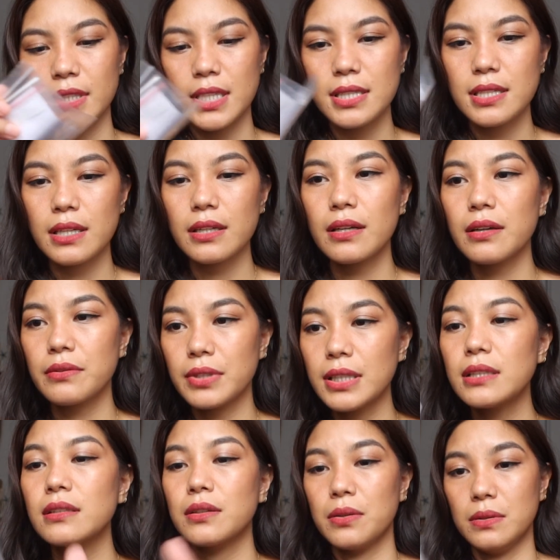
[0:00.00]
These are
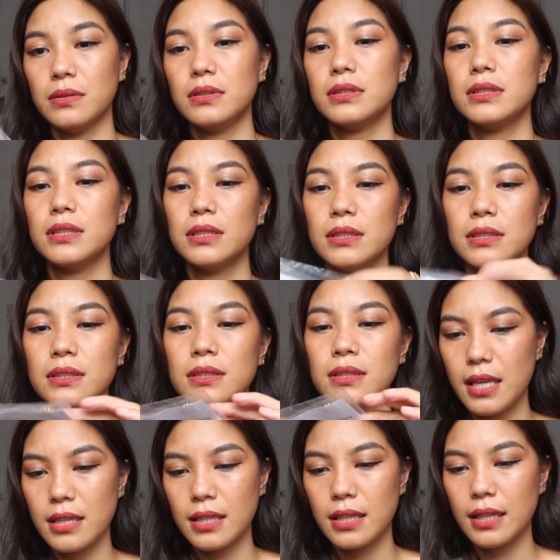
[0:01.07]
real gold.
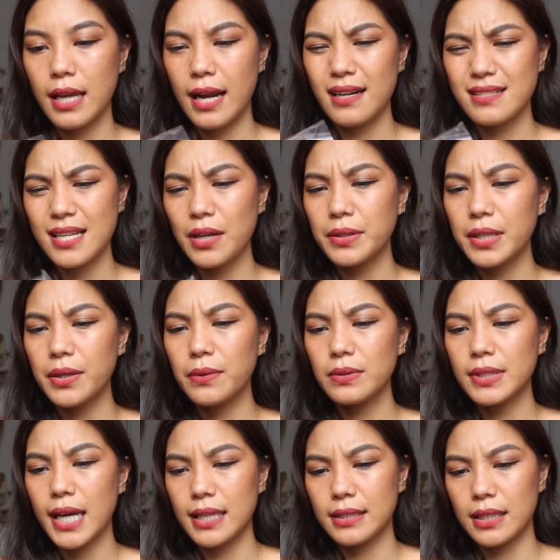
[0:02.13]
18 karat. Saudi
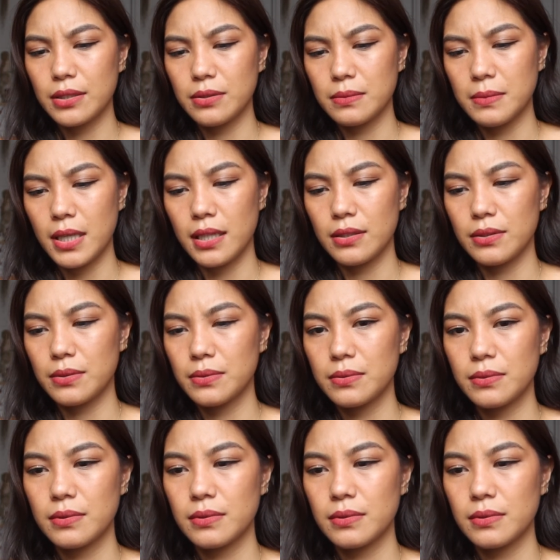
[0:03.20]
gold ata tong mga to.